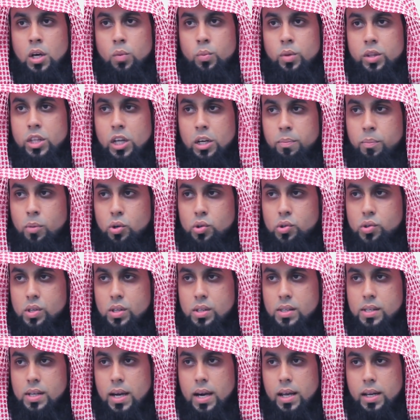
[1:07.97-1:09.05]
with utmost
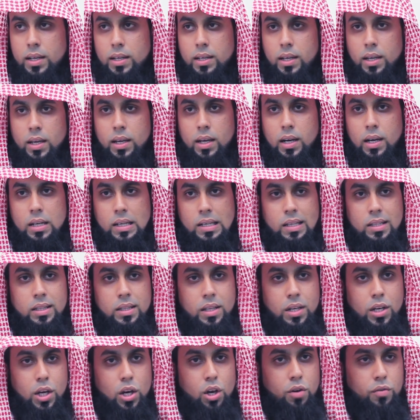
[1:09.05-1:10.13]
sincerity until
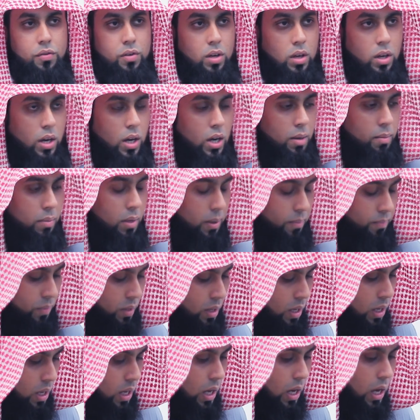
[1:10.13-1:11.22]
the day of Qiyamah.
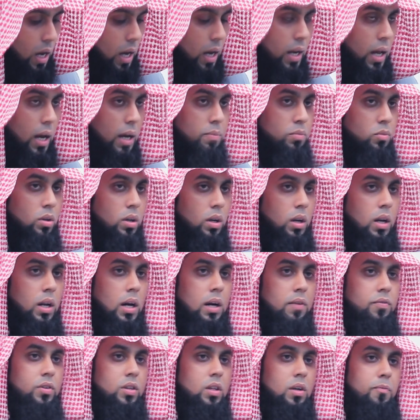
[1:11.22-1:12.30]

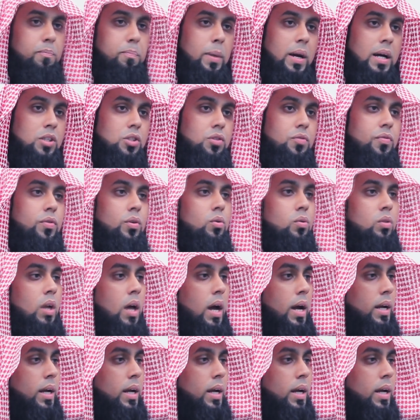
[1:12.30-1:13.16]
Alhamdulillah, for the past few